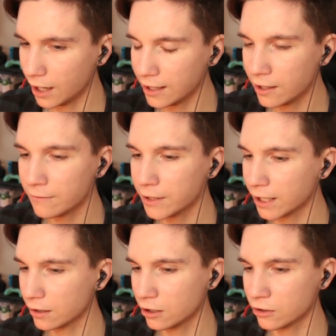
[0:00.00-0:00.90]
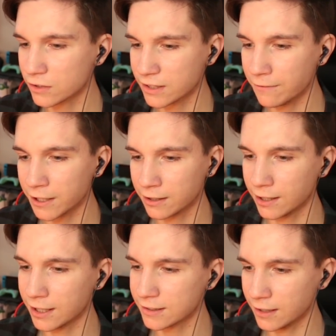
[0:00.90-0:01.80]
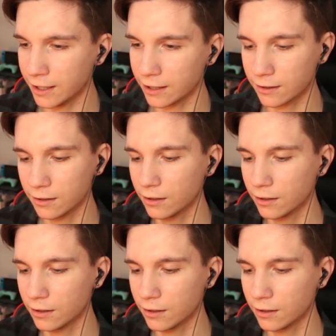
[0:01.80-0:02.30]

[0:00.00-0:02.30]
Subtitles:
I love like, you know, stuff like this, like